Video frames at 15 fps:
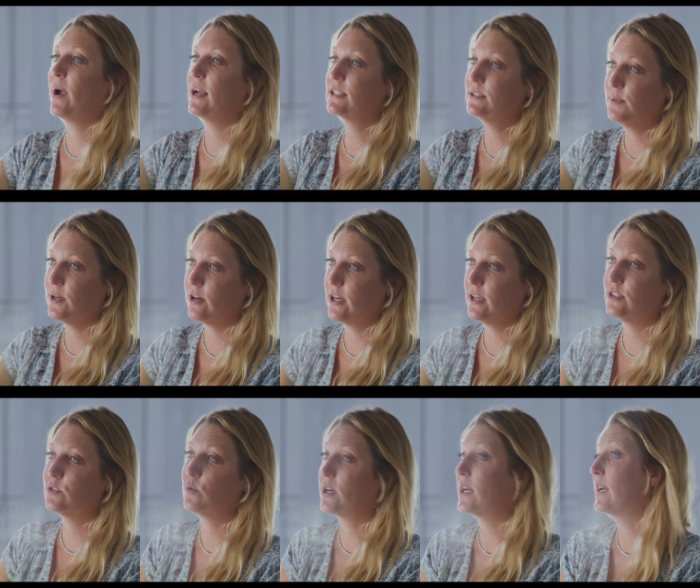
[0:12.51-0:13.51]
my
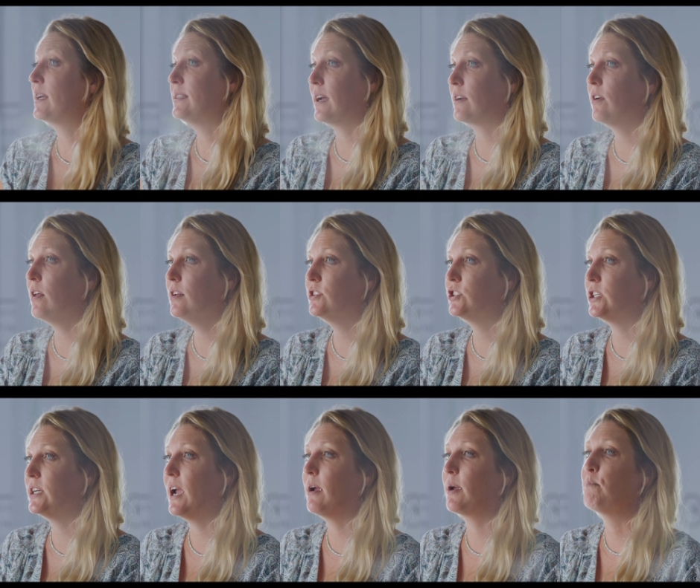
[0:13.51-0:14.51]
experience working in
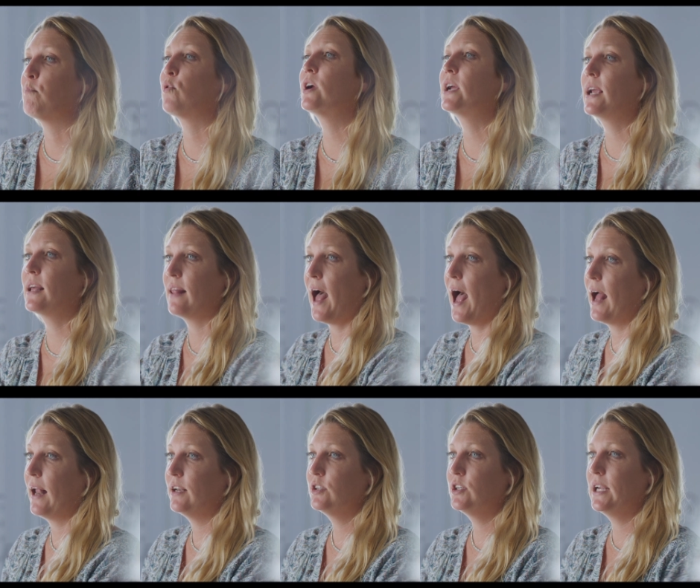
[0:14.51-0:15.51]
technology and bringing
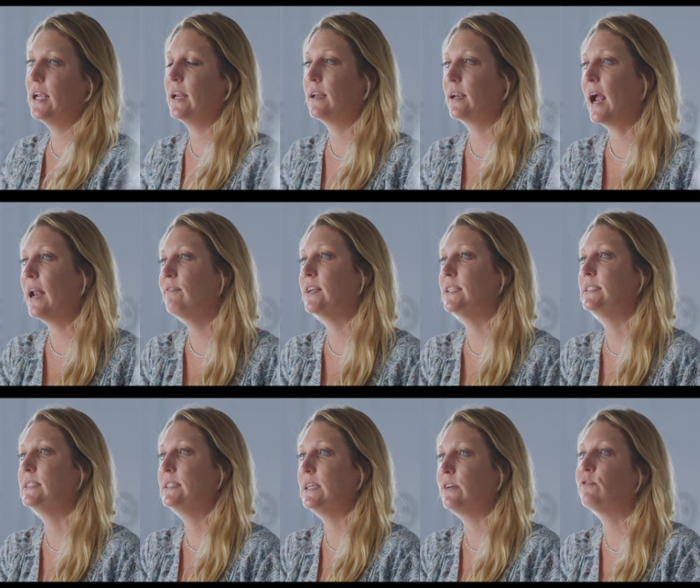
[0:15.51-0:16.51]
that in kind of a
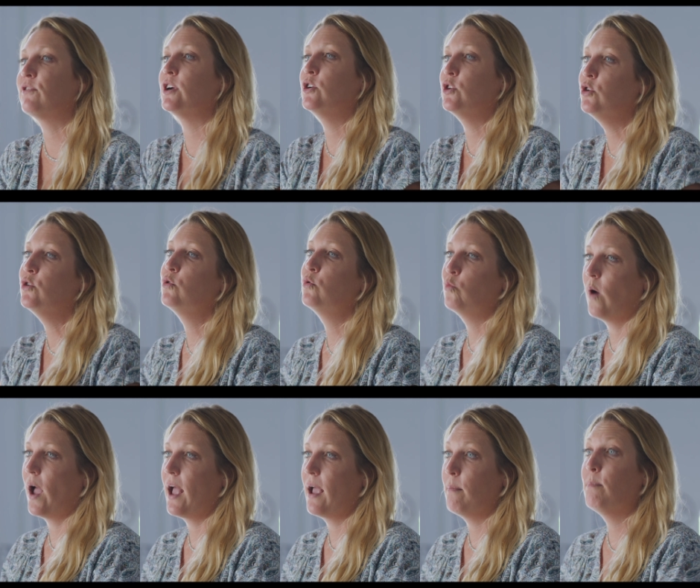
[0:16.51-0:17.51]
different new
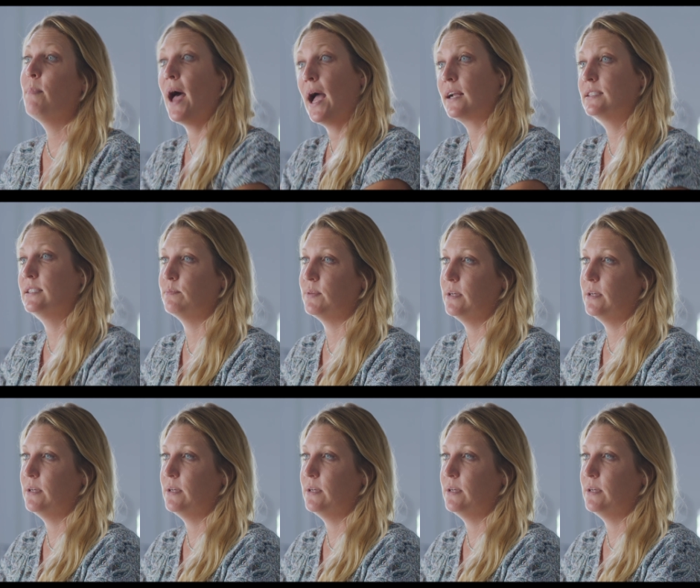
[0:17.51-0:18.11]
way back to